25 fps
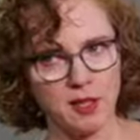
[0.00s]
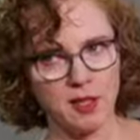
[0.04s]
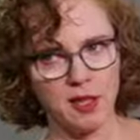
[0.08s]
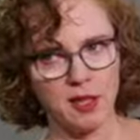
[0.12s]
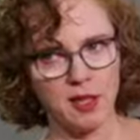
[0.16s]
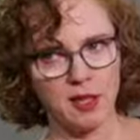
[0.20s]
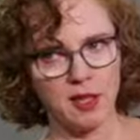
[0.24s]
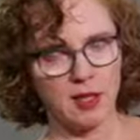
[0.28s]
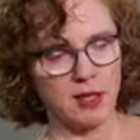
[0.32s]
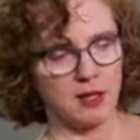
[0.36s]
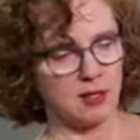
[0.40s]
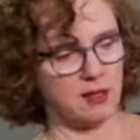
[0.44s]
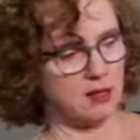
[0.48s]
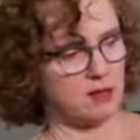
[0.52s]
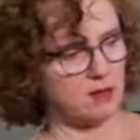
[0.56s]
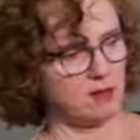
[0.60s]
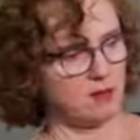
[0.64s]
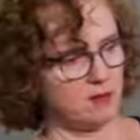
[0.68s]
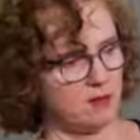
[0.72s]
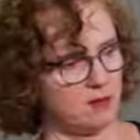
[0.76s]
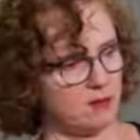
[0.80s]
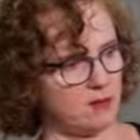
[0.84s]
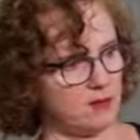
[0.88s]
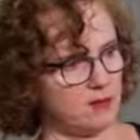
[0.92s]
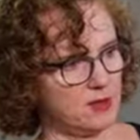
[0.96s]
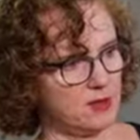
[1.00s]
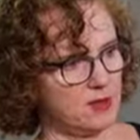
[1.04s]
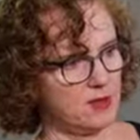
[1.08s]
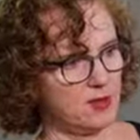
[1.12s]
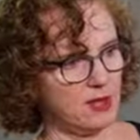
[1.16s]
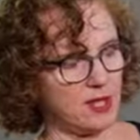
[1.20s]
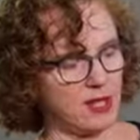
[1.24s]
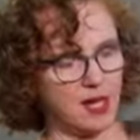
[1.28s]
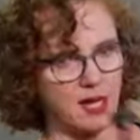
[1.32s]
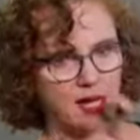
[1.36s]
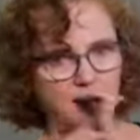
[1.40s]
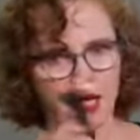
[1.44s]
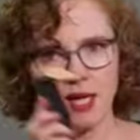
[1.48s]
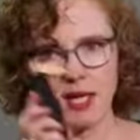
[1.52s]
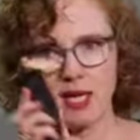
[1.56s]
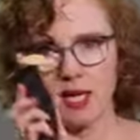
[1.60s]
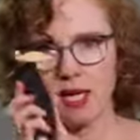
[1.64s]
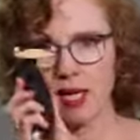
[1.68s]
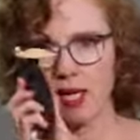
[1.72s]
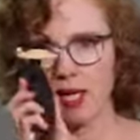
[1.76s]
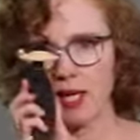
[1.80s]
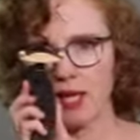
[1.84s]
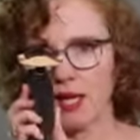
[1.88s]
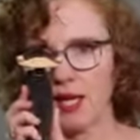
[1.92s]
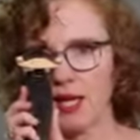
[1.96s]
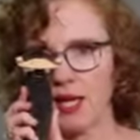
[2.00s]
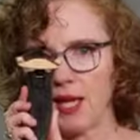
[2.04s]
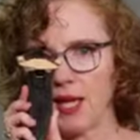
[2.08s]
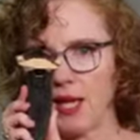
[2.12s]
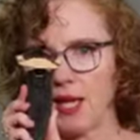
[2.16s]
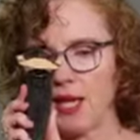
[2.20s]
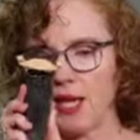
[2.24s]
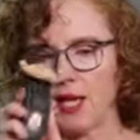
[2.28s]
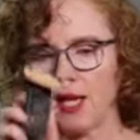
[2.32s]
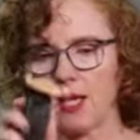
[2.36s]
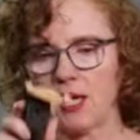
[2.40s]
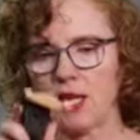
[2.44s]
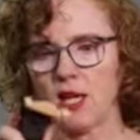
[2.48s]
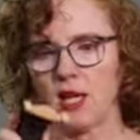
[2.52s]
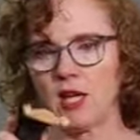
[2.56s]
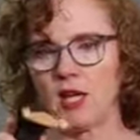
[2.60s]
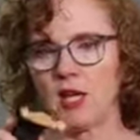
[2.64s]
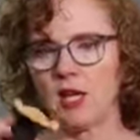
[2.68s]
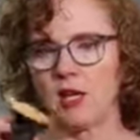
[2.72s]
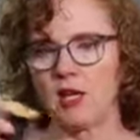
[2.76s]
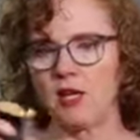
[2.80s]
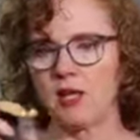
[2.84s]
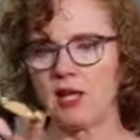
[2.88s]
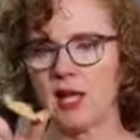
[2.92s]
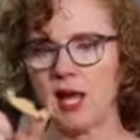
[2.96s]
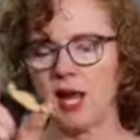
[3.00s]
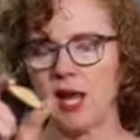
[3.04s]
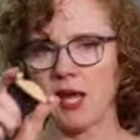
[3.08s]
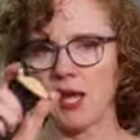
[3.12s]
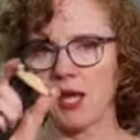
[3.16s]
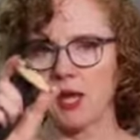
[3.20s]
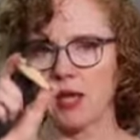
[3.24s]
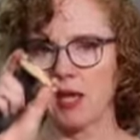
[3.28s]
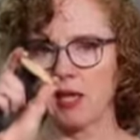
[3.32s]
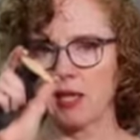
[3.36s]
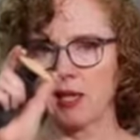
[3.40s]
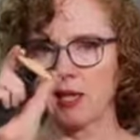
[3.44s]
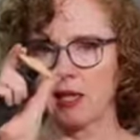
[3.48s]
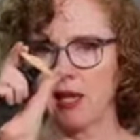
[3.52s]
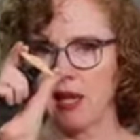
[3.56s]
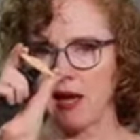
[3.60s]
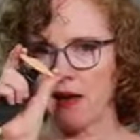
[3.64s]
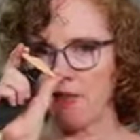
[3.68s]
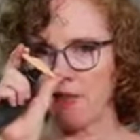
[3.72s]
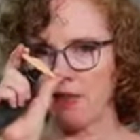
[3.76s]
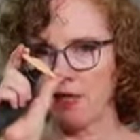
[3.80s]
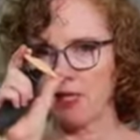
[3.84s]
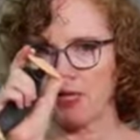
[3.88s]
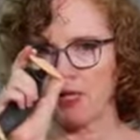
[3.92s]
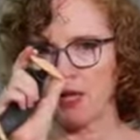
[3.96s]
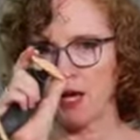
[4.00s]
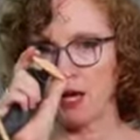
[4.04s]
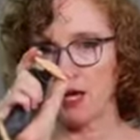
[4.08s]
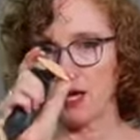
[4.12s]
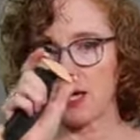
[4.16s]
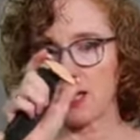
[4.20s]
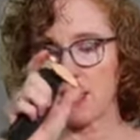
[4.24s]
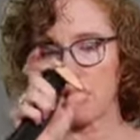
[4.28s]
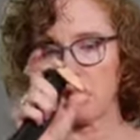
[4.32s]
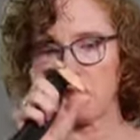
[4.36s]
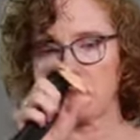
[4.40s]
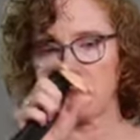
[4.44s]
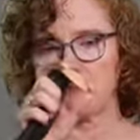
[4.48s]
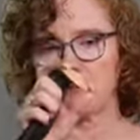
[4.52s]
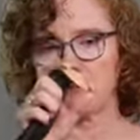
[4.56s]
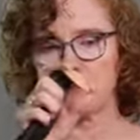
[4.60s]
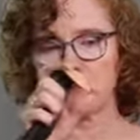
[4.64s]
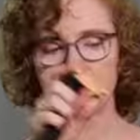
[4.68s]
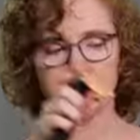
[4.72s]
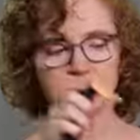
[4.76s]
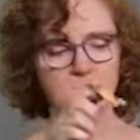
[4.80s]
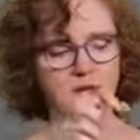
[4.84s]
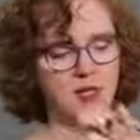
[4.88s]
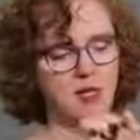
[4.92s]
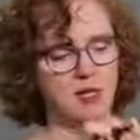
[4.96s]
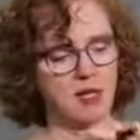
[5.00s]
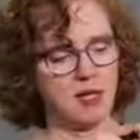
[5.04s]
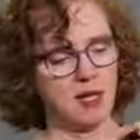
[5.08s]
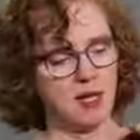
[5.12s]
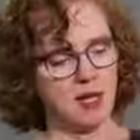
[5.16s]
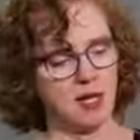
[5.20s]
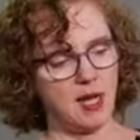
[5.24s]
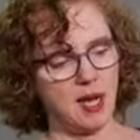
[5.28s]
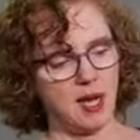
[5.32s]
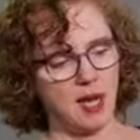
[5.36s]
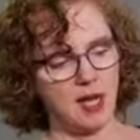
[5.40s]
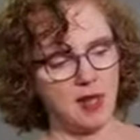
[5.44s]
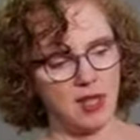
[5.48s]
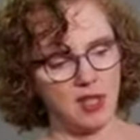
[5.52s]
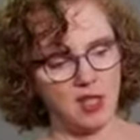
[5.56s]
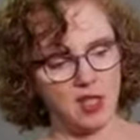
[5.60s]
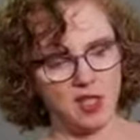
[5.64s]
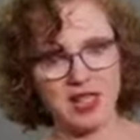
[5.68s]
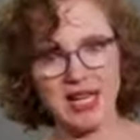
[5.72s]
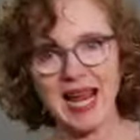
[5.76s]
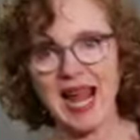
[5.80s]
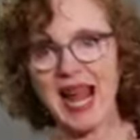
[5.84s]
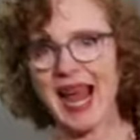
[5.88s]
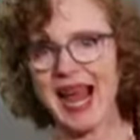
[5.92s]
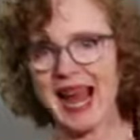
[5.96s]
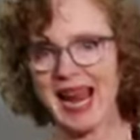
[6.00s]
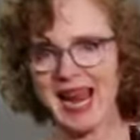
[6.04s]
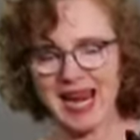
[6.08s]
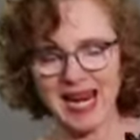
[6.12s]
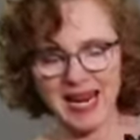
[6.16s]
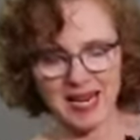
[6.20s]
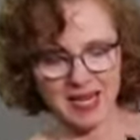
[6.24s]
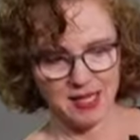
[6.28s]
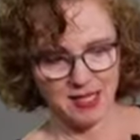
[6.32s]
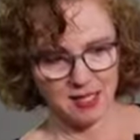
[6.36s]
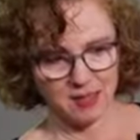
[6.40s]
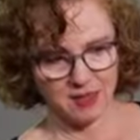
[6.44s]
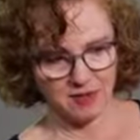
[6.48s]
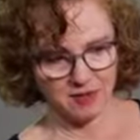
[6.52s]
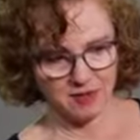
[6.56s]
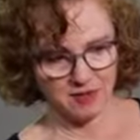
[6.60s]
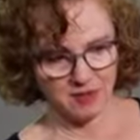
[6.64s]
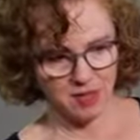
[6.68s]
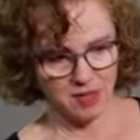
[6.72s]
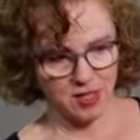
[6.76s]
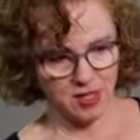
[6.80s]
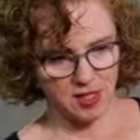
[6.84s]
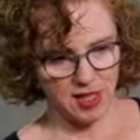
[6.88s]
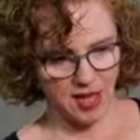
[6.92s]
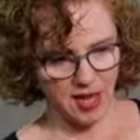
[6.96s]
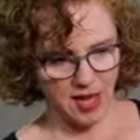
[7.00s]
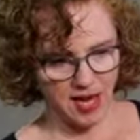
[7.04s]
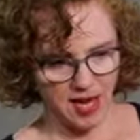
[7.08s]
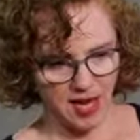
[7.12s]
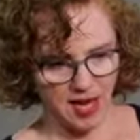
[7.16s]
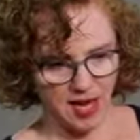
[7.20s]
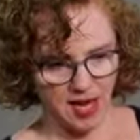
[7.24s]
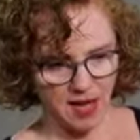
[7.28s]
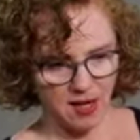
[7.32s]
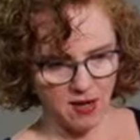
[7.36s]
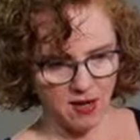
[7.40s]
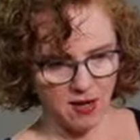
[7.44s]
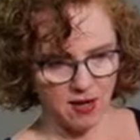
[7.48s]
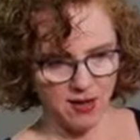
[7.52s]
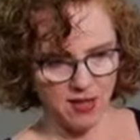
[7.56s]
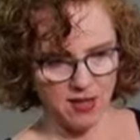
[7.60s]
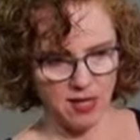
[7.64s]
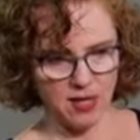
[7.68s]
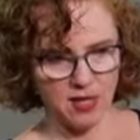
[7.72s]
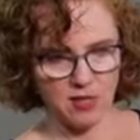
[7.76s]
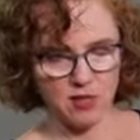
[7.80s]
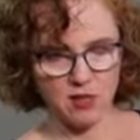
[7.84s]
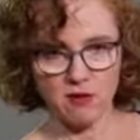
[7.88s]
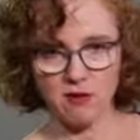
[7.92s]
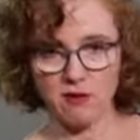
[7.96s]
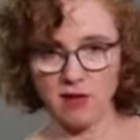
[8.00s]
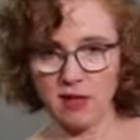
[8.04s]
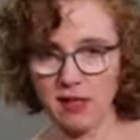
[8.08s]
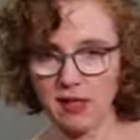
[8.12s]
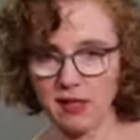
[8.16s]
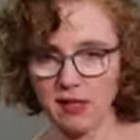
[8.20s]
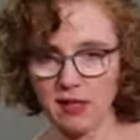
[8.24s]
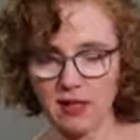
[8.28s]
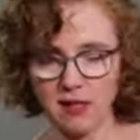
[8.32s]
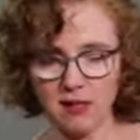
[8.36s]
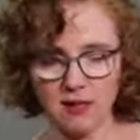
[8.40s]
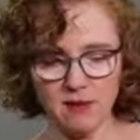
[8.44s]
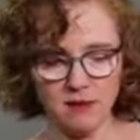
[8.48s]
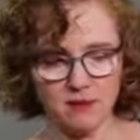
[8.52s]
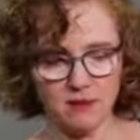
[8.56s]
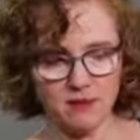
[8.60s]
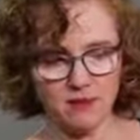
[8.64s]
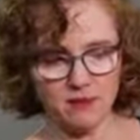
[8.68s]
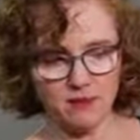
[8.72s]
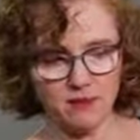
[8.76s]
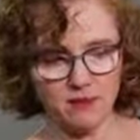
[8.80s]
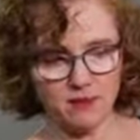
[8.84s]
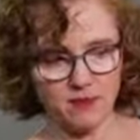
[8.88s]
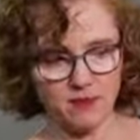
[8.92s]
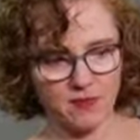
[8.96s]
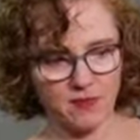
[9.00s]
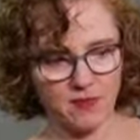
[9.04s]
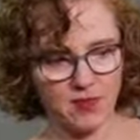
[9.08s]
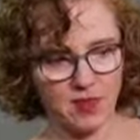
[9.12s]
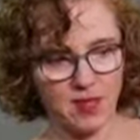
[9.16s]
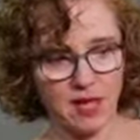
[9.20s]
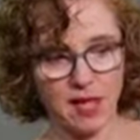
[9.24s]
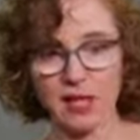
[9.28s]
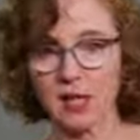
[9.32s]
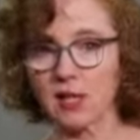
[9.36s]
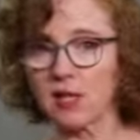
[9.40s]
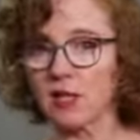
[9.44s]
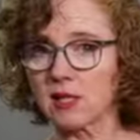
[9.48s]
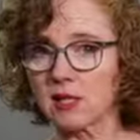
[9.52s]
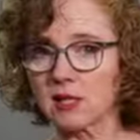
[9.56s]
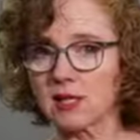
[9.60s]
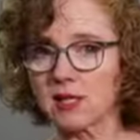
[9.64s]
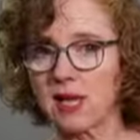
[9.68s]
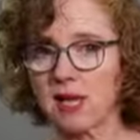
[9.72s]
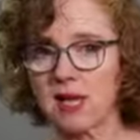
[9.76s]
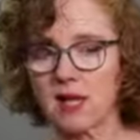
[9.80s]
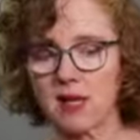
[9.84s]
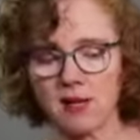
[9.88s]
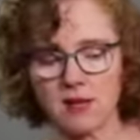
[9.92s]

like this, okay, and then take the left side and then just hang it. Just hang it on the edge of the violin, okay, and it'll stay